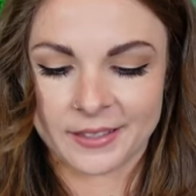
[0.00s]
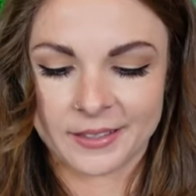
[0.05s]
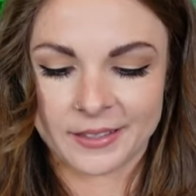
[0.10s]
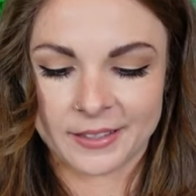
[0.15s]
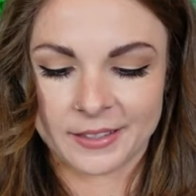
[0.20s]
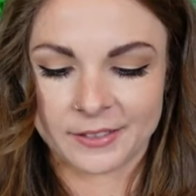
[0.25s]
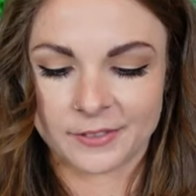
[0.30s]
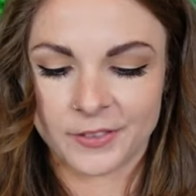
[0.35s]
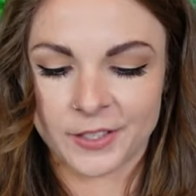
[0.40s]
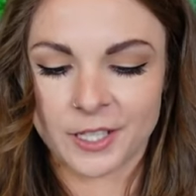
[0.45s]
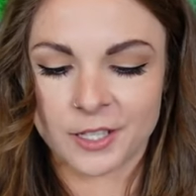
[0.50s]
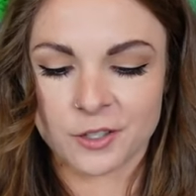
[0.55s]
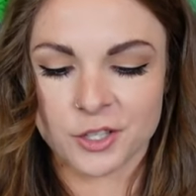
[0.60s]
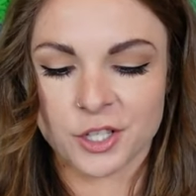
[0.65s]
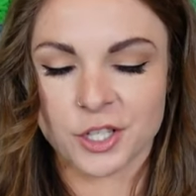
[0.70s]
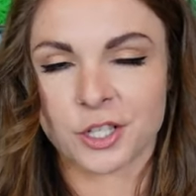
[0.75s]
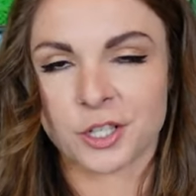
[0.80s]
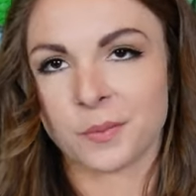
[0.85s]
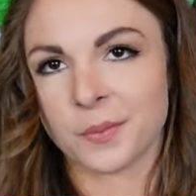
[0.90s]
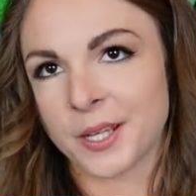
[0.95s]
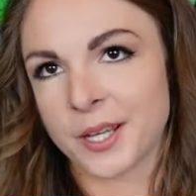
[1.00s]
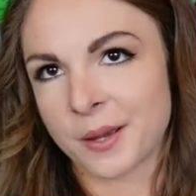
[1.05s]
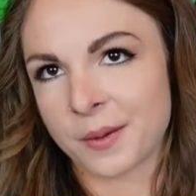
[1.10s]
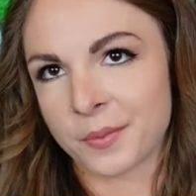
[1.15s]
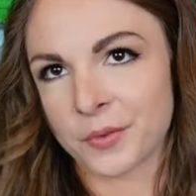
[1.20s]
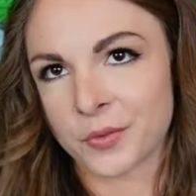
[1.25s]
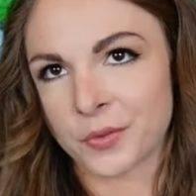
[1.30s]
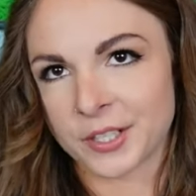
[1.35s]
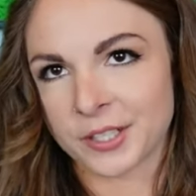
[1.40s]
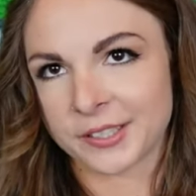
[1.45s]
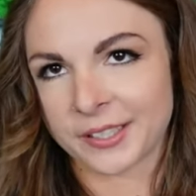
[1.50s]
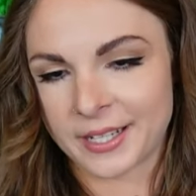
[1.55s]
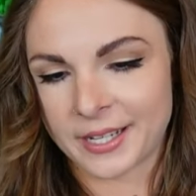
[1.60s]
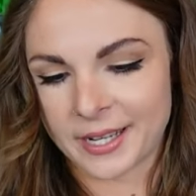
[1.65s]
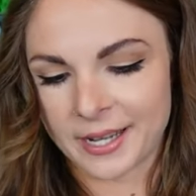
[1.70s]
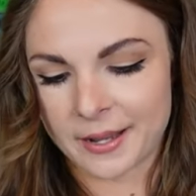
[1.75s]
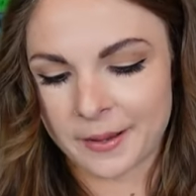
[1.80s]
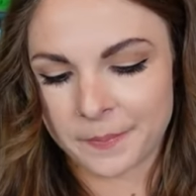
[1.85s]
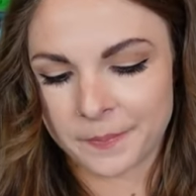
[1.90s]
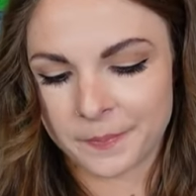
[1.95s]
this video should be up before
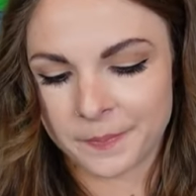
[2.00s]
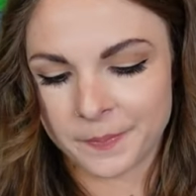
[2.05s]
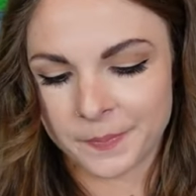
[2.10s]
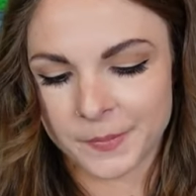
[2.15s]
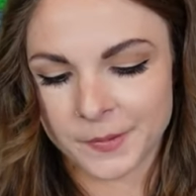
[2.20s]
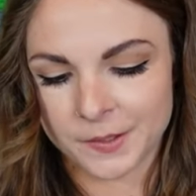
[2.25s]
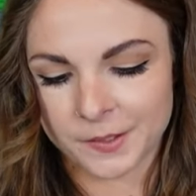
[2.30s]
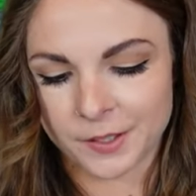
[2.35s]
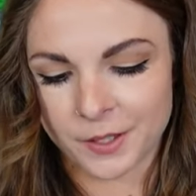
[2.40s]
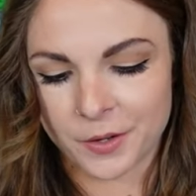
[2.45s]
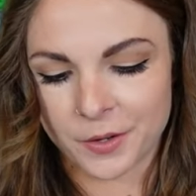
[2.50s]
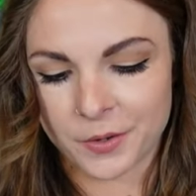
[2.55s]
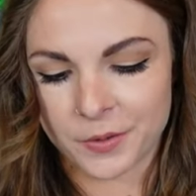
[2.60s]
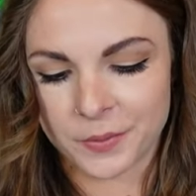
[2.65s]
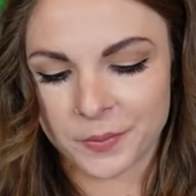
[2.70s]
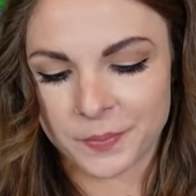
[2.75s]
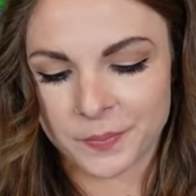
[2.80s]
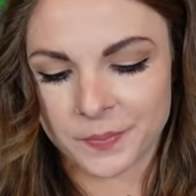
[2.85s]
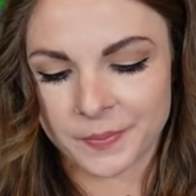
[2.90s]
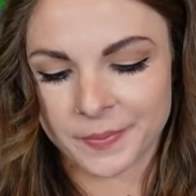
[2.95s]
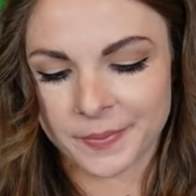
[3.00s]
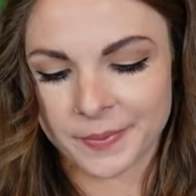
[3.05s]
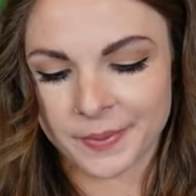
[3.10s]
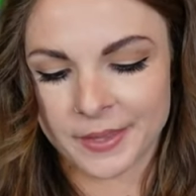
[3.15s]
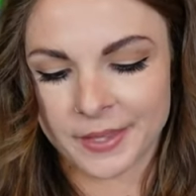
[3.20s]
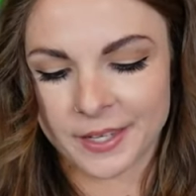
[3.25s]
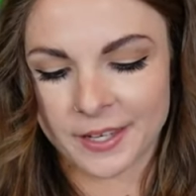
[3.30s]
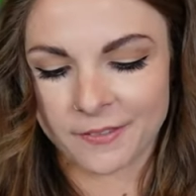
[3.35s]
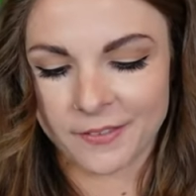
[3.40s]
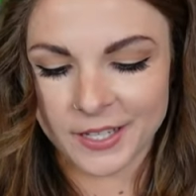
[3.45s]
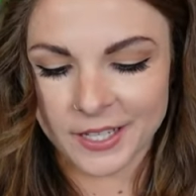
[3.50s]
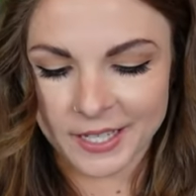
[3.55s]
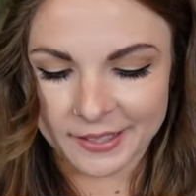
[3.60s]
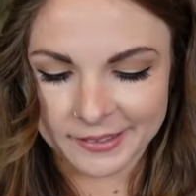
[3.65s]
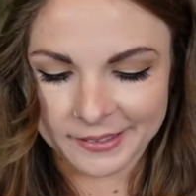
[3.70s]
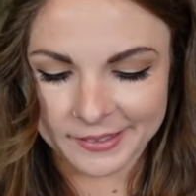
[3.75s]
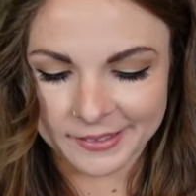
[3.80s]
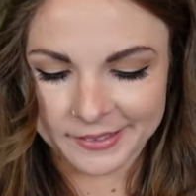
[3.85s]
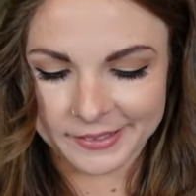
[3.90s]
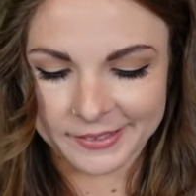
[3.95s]
Sunday. So, if it
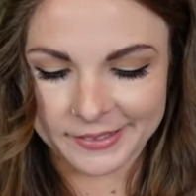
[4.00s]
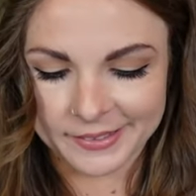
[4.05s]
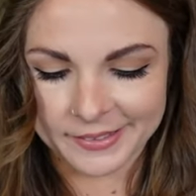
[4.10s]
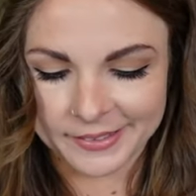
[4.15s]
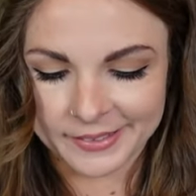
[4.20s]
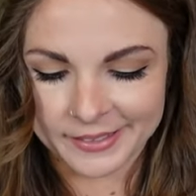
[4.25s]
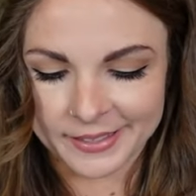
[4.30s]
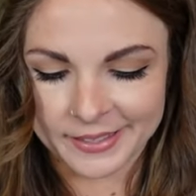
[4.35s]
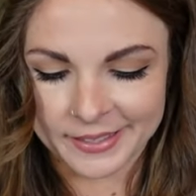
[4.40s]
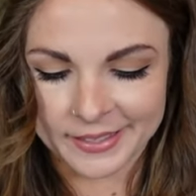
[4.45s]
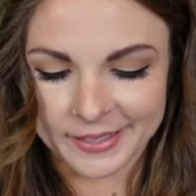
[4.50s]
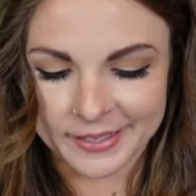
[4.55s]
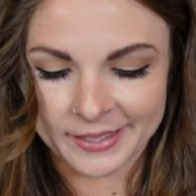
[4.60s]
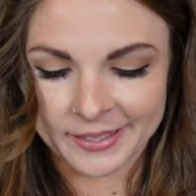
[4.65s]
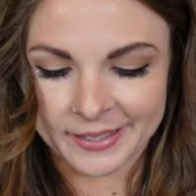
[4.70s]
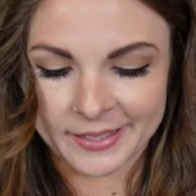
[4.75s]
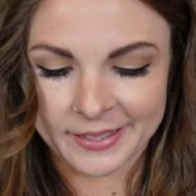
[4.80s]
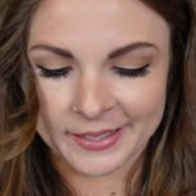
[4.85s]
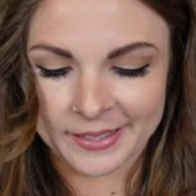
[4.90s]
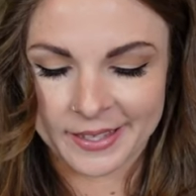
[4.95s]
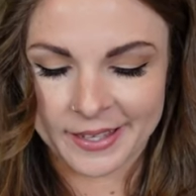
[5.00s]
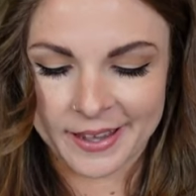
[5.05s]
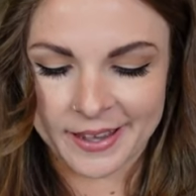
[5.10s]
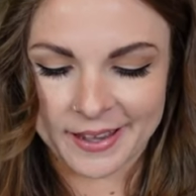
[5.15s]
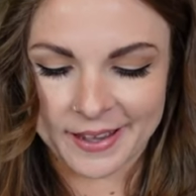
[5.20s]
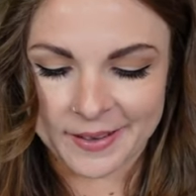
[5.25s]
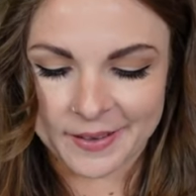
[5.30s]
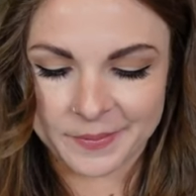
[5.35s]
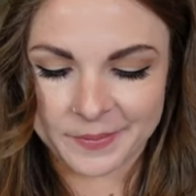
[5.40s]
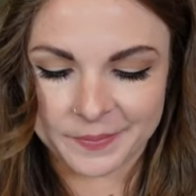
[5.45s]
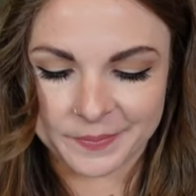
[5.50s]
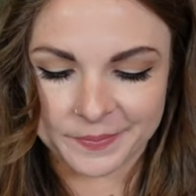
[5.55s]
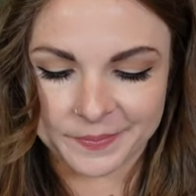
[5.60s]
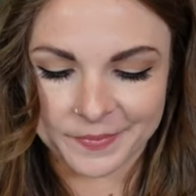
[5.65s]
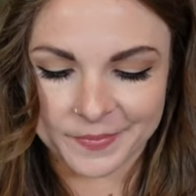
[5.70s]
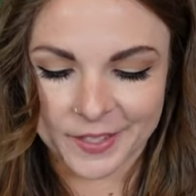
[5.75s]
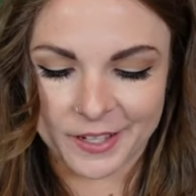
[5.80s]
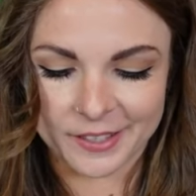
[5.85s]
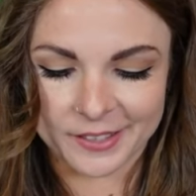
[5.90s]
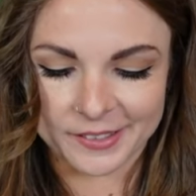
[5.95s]
is, um,
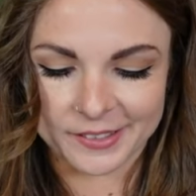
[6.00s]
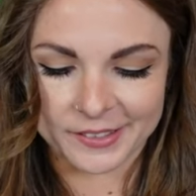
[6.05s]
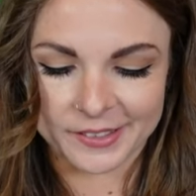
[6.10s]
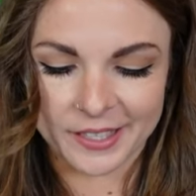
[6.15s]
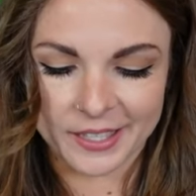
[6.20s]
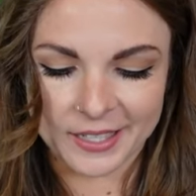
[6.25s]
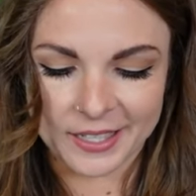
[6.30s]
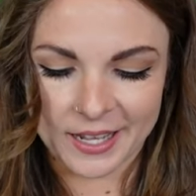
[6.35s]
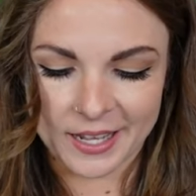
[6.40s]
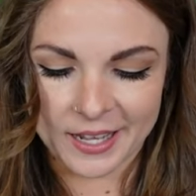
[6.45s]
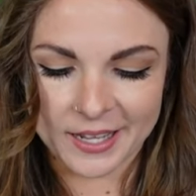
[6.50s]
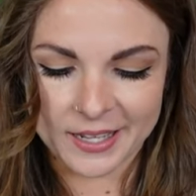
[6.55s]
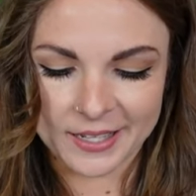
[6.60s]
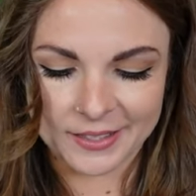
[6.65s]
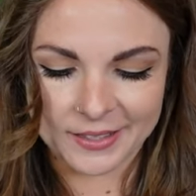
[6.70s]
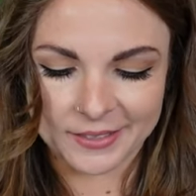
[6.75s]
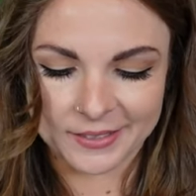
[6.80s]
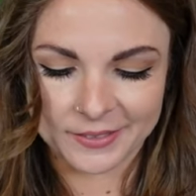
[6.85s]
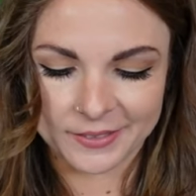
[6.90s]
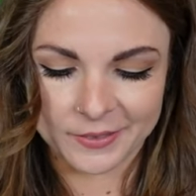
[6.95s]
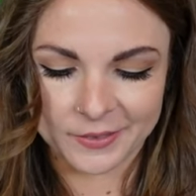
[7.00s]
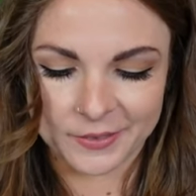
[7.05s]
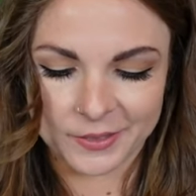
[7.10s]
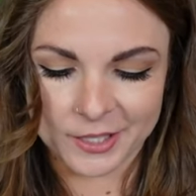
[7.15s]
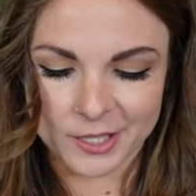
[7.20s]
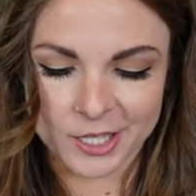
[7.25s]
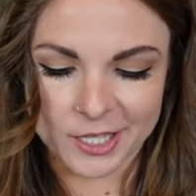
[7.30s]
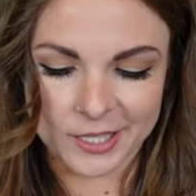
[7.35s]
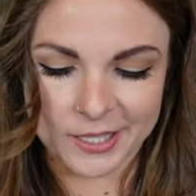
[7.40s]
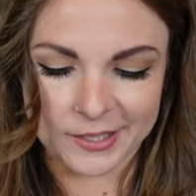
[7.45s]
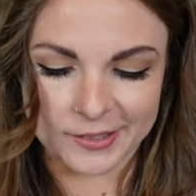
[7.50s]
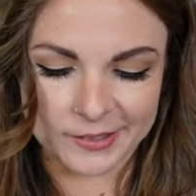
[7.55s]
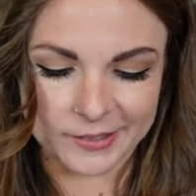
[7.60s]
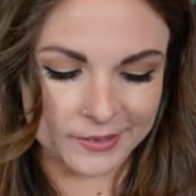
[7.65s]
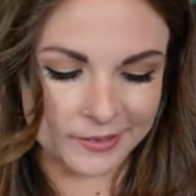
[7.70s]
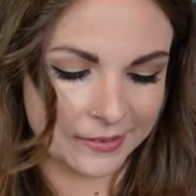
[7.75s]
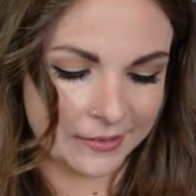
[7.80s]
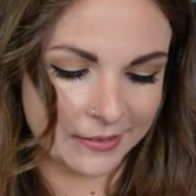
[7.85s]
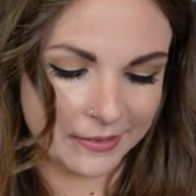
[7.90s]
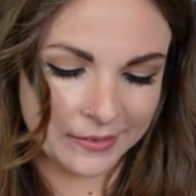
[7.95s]
on Sunday, which
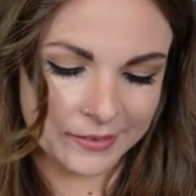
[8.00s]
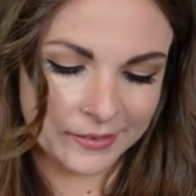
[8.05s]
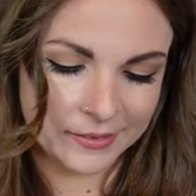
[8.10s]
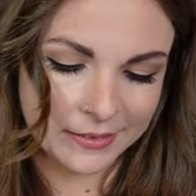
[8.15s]
is